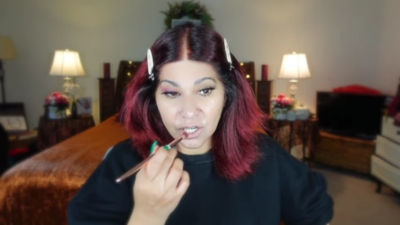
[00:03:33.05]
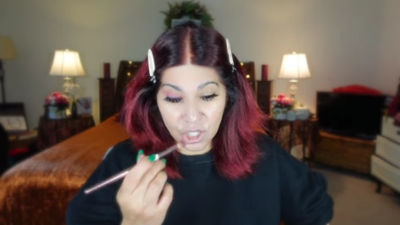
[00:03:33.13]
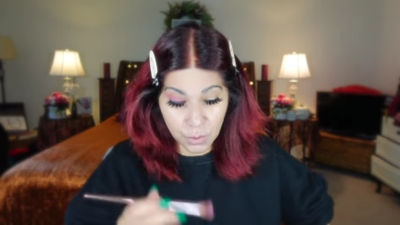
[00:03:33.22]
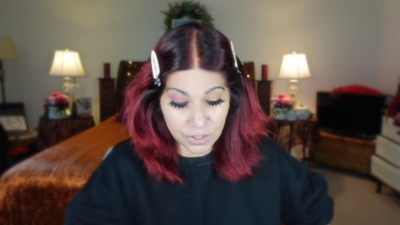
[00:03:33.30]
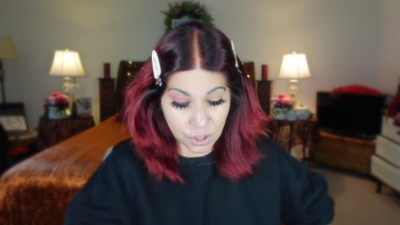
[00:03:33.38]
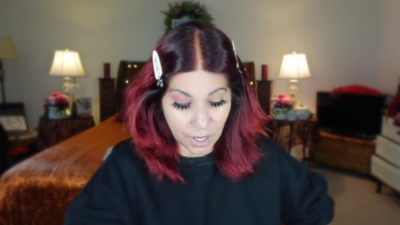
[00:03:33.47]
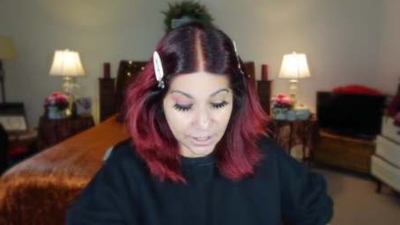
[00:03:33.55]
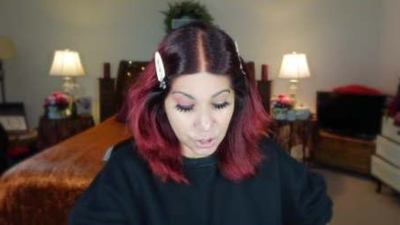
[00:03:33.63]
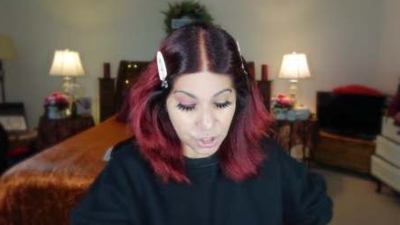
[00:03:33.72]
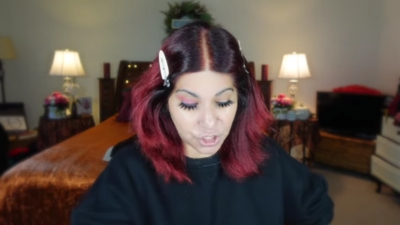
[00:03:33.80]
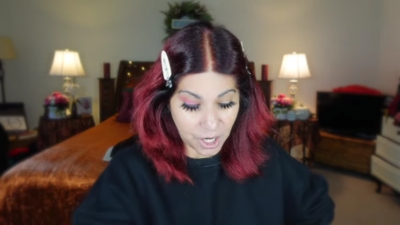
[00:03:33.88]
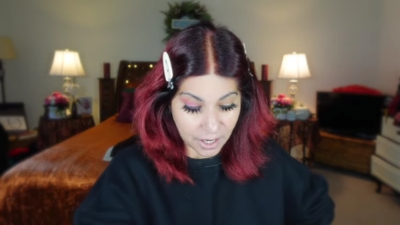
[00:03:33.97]
she was trying
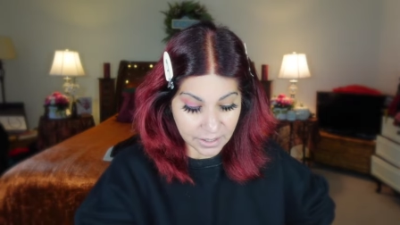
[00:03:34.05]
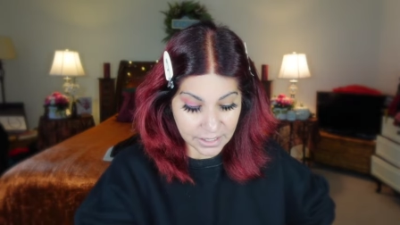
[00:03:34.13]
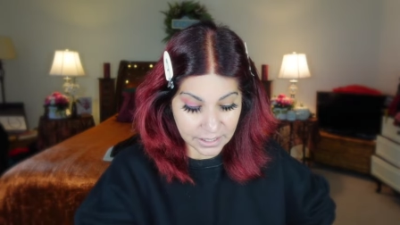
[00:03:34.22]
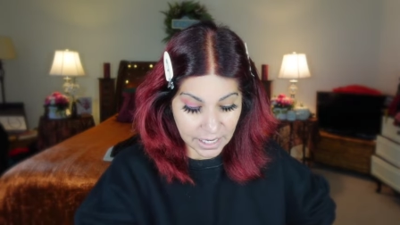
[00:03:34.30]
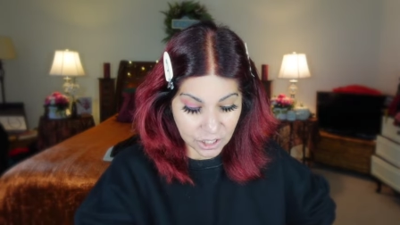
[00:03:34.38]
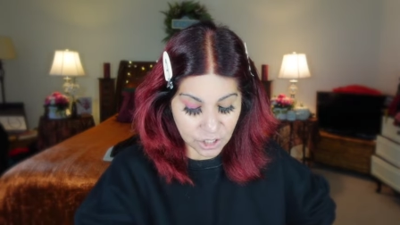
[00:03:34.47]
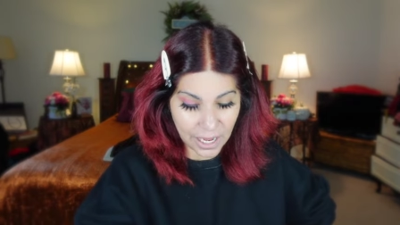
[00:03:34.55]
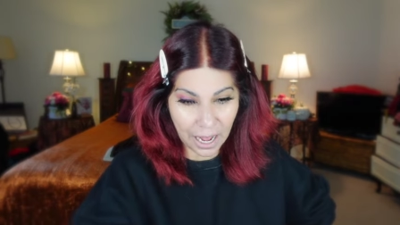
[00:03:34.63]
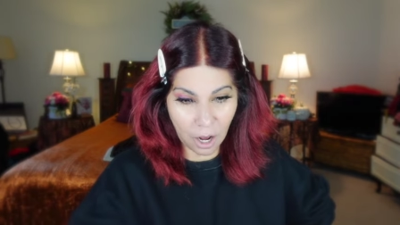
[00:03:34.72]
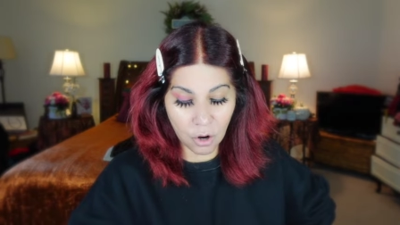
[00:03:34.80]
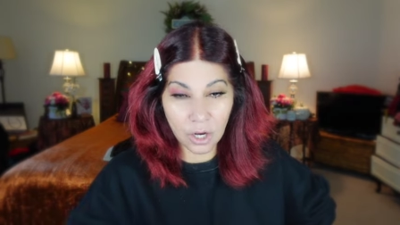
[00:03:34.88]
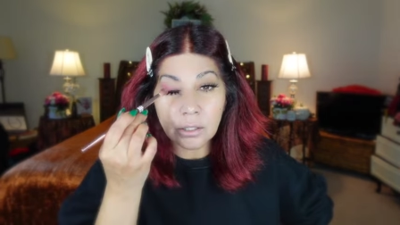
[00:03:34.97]
to share the stage.
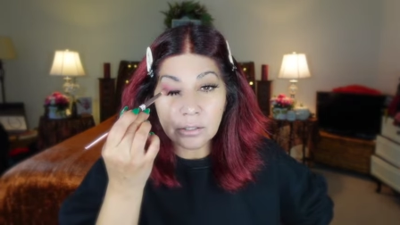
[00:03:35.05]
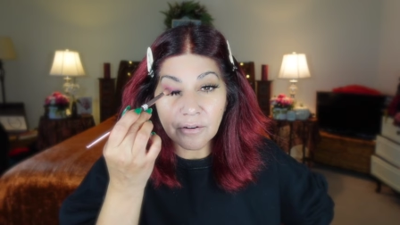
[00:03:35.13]
Now,